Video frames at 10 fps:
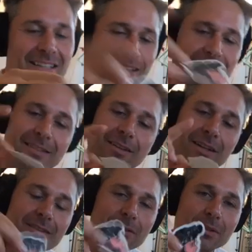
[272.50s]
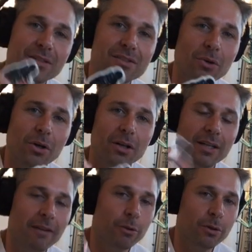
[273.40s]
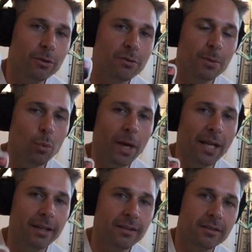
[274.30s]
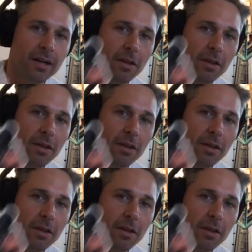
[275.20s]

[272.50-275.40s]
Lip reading: These are also in the store, and everyone who's been waiting, I'll